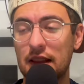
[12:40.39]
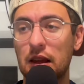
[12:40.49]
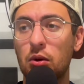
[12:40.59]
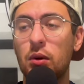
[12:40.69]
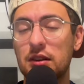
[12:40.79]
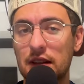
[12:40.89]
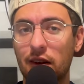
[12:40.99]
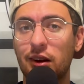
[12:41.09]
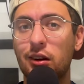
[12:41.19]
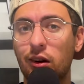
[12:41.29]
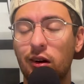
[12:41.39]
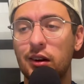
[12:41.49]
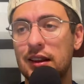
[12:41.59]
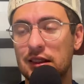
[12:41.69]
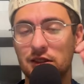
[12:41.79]
and then we went Derek Carr
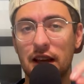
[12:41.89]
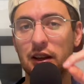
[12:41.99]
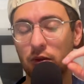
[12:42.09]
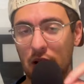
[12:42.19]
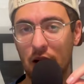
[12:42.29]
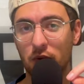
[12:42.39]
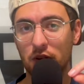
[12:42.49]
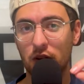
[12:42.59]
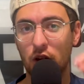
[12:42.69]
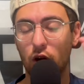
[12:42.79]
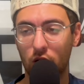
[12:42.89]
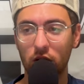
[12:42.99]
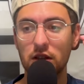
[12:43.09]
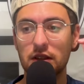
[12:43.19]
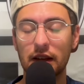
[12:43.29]
in the second round,
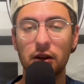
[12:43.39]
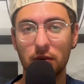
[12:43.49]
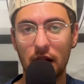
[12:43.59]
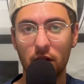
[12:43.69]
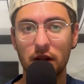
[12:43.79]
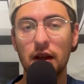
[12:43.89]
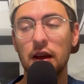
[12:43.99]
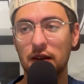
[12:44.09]
early second round.